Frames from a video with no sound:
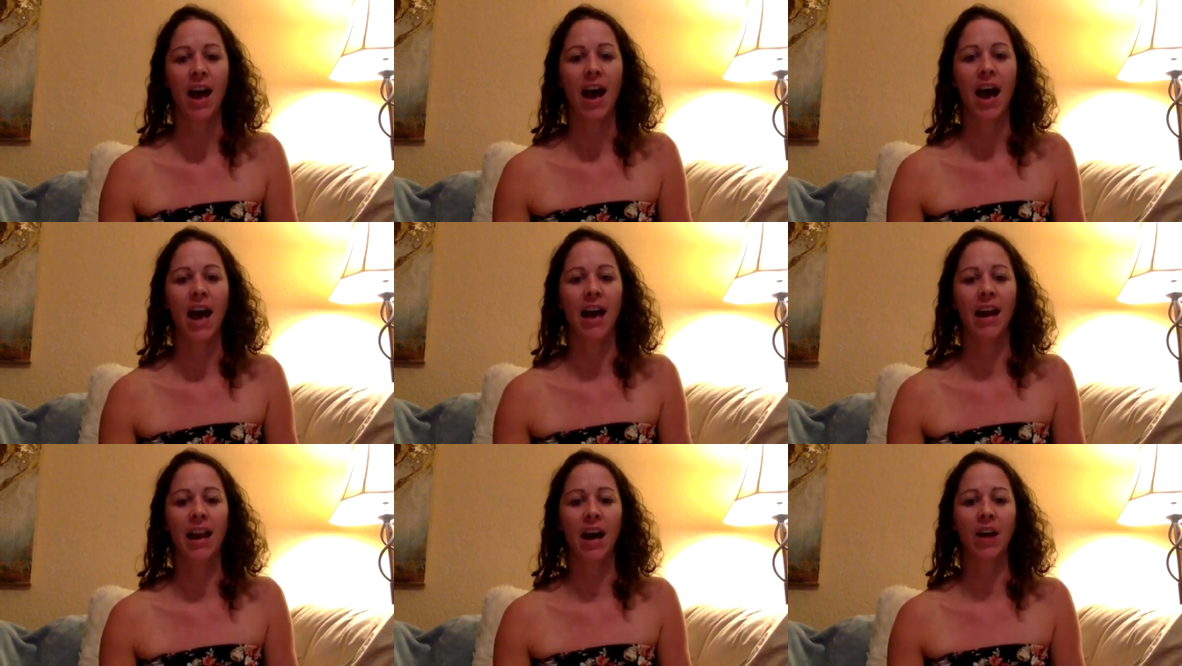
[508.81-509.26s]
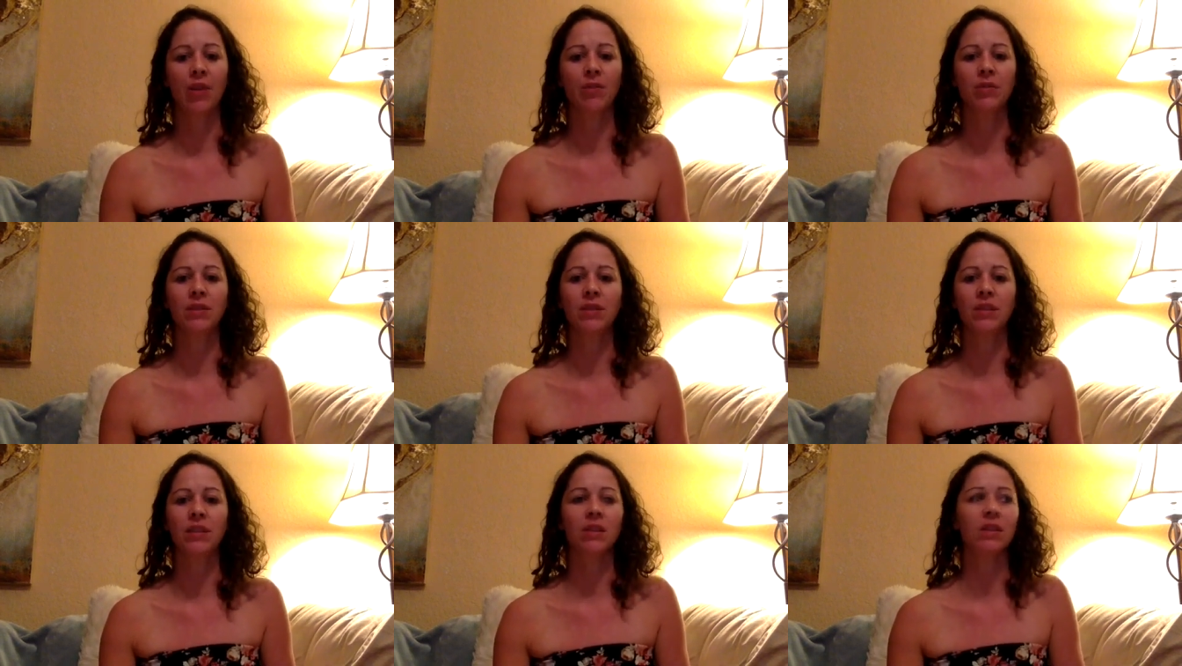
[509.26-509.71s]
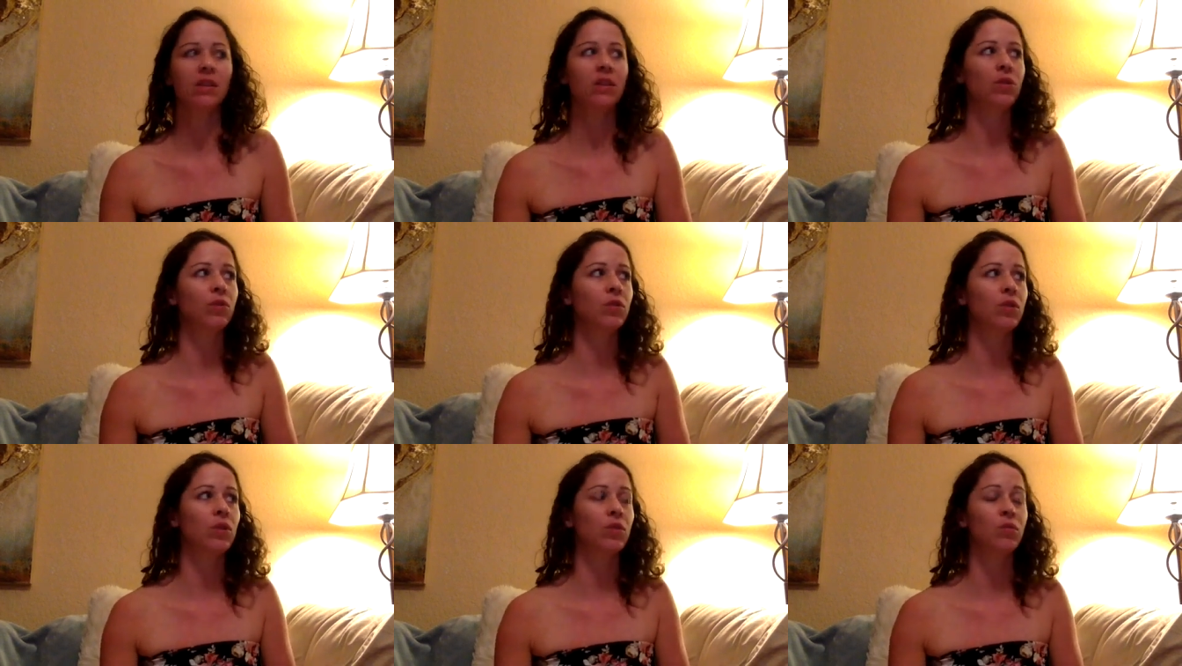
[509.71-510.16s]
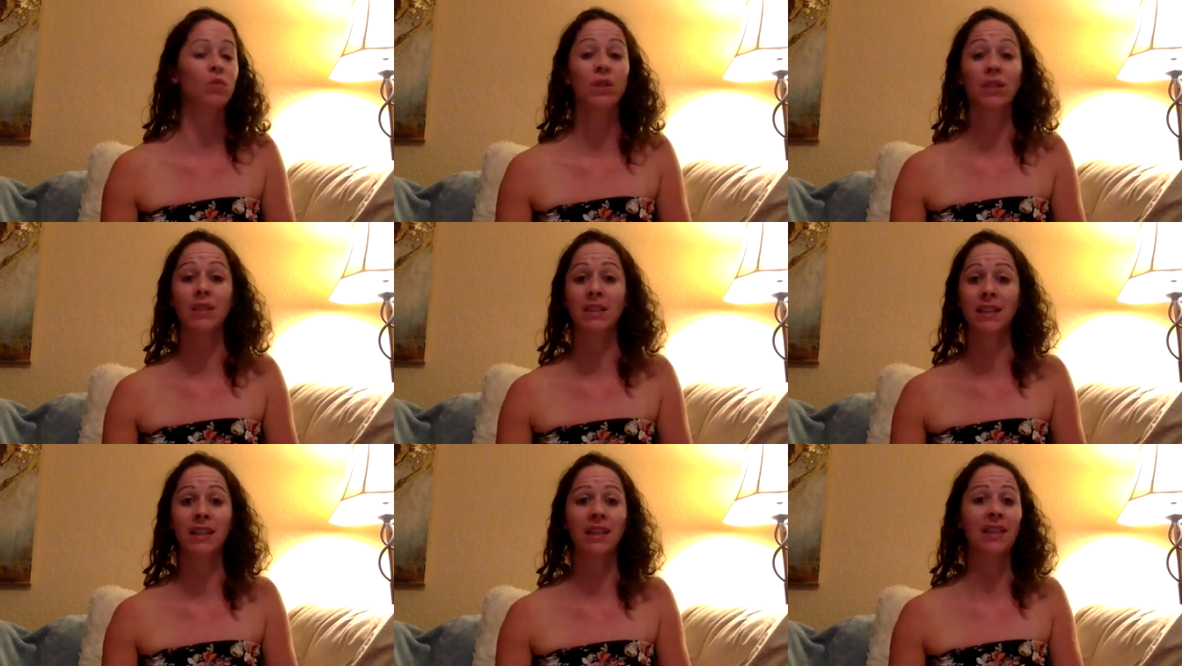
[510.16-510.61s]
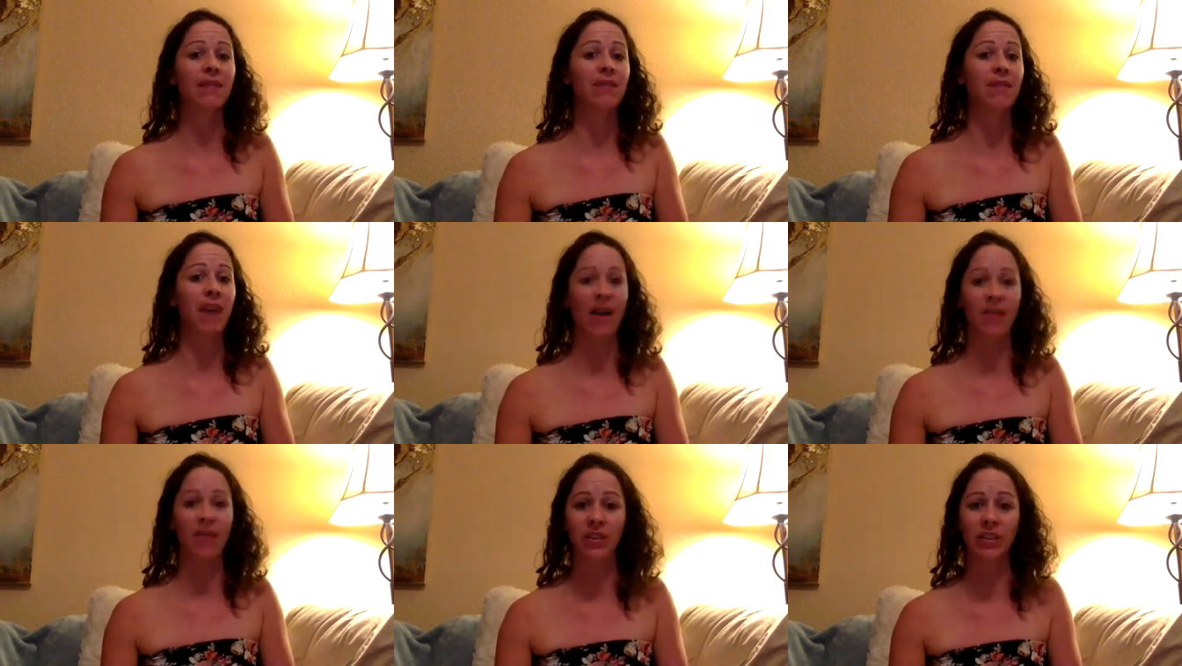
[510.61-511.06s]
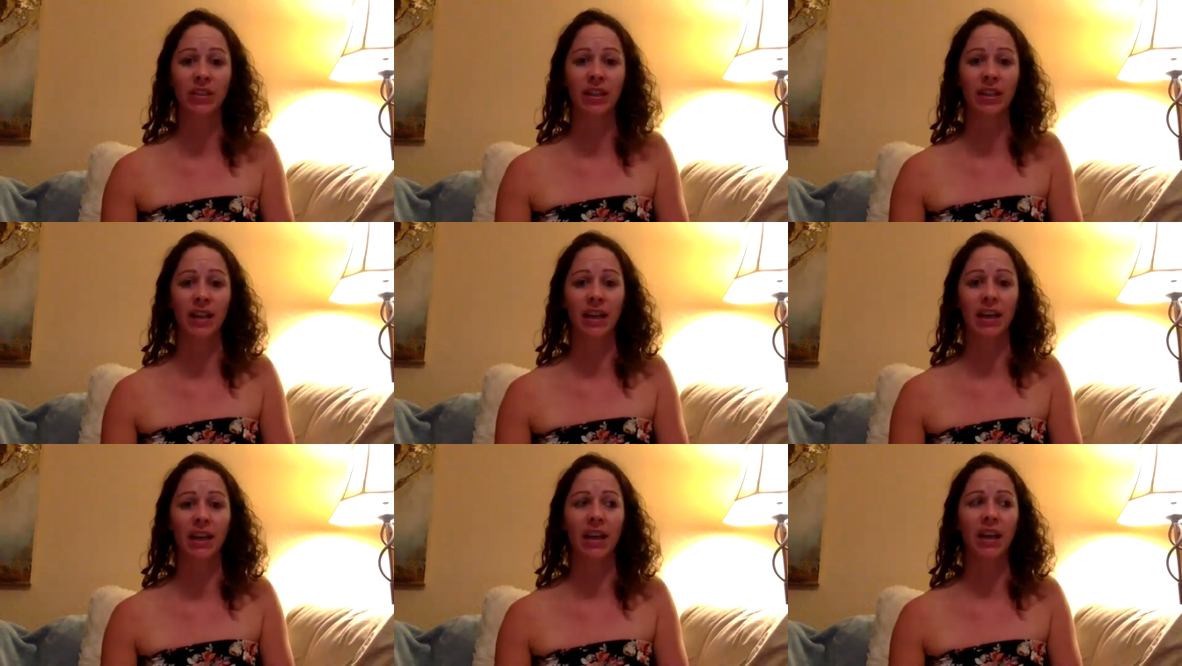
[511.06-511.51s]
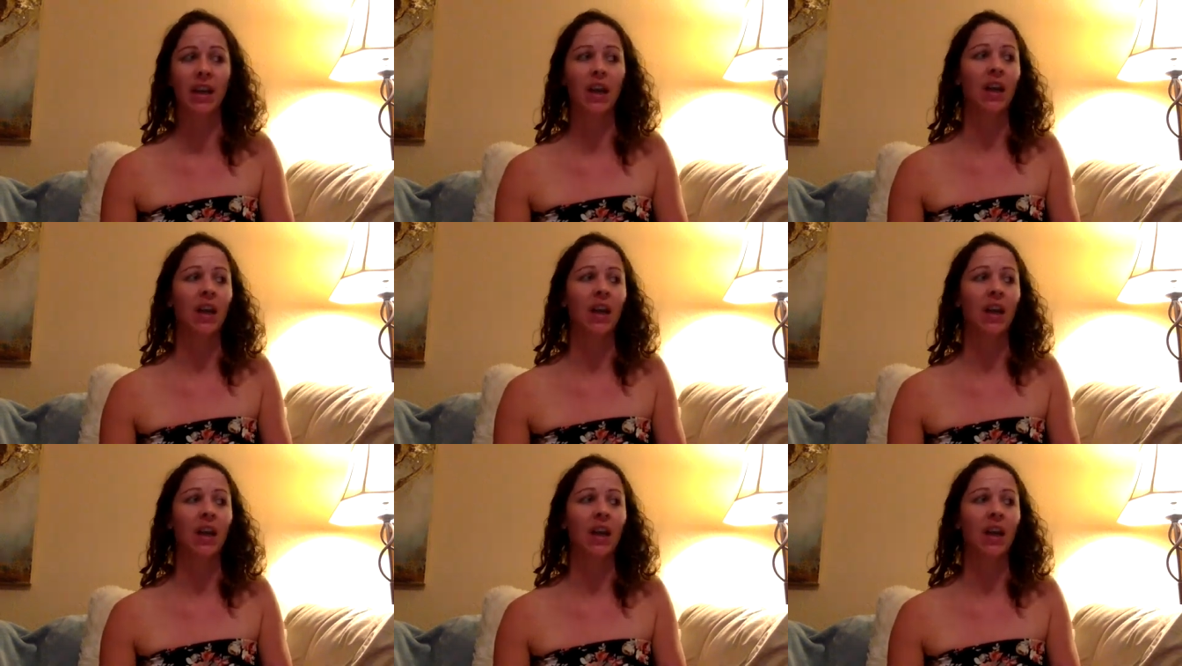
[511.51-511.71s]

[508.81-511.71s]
Allowance is you can receive everything,